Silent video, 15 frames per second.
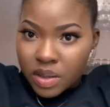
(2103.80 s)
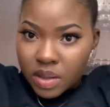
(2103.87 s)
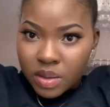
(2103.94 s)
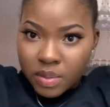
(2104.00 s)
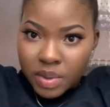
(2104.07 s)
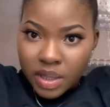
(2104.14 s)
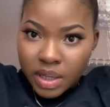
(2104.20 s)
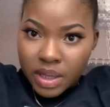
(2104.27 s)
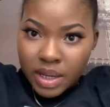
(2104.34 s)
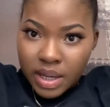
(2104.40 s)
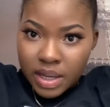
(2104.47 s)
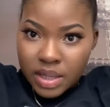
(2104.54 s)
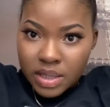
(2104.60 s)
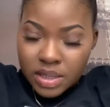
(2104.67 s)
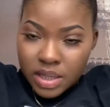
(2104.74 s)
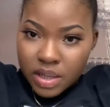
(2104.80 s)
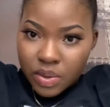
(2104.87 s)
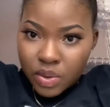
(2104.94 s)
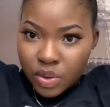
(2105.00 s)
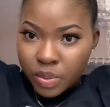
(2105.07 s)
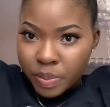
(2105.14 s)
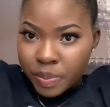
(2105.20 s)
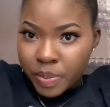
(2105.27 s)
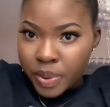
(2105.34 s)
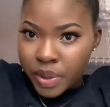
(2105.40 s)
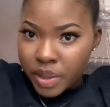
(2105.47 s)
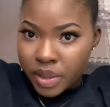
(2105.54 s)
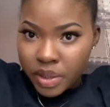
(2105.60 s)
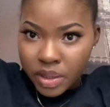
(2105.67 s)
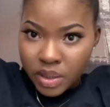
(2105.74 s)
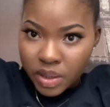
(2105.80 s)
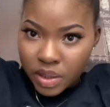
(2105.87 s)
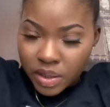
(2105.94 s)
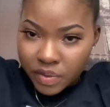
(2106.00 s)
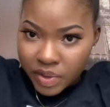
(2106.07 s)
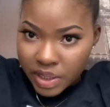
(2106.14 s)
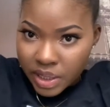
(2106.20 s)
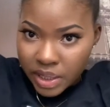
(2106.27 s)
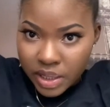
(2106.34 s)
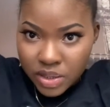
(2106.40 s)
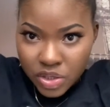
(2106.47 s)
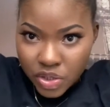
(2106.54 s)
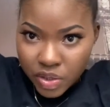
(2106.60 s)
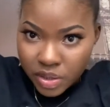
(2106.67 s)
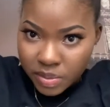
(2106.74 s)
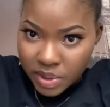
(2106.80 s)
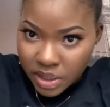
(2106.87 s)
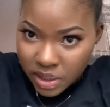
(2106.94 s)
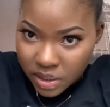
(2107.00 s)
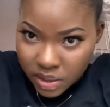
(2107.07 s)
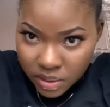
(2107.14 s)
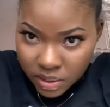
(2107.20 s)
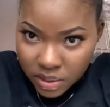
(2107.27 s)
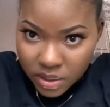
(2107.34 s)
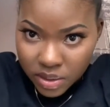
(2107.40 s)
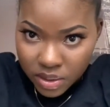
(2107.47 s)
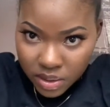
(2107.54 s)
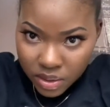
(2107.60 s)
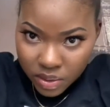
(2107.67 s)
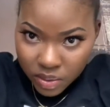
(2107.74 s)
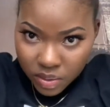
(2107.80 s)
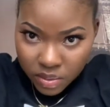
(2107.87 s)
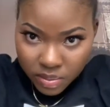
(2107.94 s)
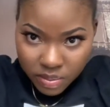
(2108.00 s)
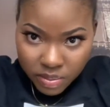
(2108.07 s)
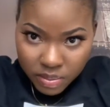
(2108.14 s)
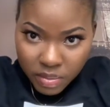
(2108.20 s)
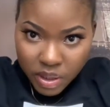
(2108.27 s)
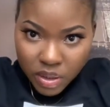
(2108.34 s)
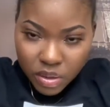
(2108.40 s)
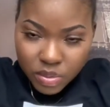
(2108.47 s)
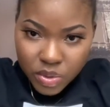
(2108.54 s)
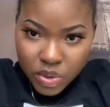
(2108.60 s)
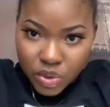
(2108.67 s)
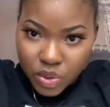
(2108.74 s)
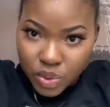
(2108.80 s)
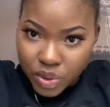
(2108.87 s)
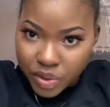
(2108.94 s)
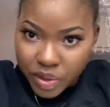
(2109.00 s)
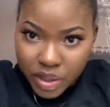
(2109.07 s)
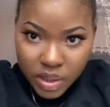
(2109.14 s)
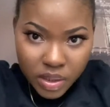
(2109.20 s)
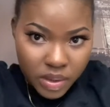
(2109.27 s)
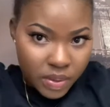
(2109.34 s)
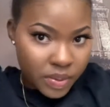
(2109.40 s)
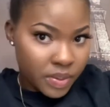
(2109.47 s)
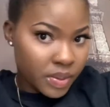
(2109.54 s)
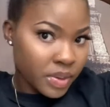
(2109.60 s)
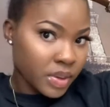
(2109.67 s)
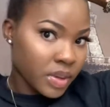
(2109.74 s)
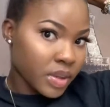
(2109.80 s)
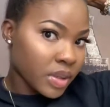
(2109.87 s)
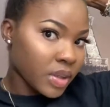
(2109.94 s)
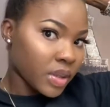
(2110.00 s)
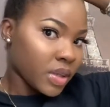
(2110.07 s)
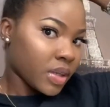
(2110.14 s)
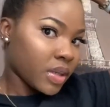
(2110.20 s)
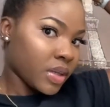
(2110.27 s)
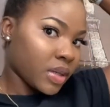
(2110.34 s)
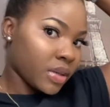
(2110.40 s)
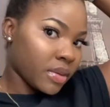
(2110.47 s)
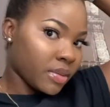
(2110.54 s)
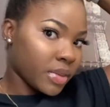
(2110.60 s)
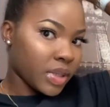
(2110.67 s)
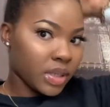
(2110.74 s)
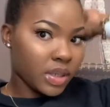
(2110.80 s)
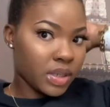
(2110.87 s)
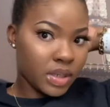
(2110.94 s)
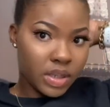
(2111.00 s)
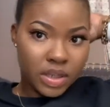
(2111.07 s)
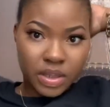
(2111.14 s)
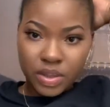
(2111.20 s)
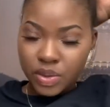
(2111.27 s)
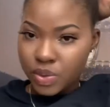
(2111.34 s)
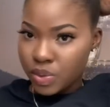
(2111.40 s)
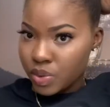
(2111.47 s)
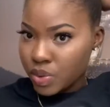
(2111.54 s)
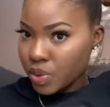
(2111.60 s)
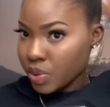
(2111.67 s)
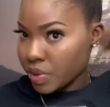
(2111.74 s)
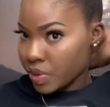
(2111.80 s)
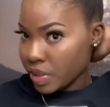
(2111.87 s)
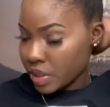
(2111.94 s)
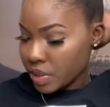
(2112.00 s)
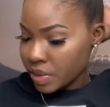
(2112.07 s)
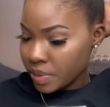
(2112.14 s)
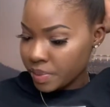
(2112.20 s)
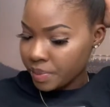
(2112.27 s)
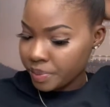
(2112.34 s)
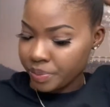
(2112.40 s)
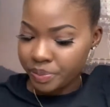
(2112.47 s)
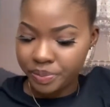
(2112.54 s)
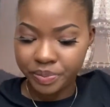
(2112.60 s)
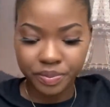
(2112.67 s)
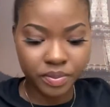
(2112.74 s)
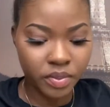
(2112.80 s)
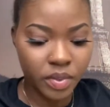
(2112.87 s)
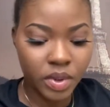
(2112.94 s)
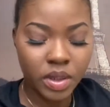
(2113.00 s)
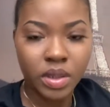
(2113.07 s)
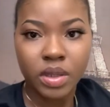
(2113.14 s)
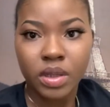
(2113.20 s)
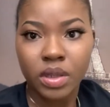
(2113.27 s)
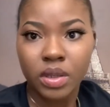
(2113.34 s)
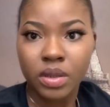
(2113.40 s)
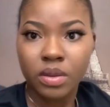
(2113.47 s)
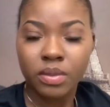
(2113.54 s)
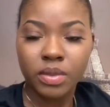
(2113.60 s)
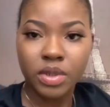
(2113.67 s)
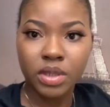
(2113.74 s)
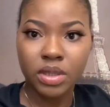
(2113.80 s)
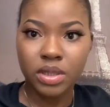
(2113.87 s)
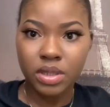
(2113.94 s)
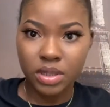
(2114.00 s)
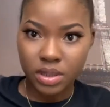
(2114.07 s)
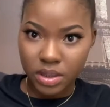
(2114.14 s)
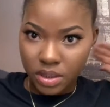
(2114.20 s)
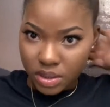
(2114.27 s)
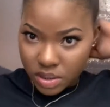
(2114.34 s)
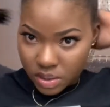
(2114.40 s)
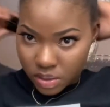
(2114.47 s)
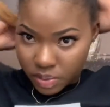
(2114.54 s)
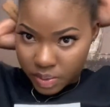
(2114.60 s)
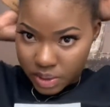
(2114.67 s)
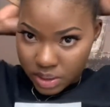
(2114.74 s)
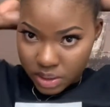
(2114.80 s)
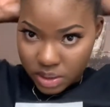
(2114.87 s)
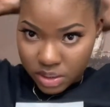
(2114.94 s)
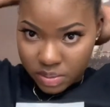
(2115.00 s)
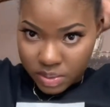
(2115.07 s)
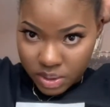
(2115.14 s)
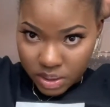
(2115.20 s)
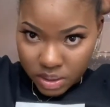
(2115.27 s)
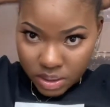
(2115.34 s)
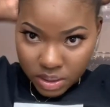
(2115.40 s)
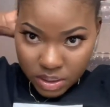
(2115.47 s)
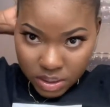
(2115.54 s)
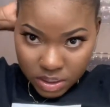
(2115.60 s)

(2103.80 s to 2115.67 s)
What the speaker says: But yeah, guys, I hope you all really enjoyed my little, you know, makeup tutorial. I'm gonna look at your tutorial. I just need it up a little bit.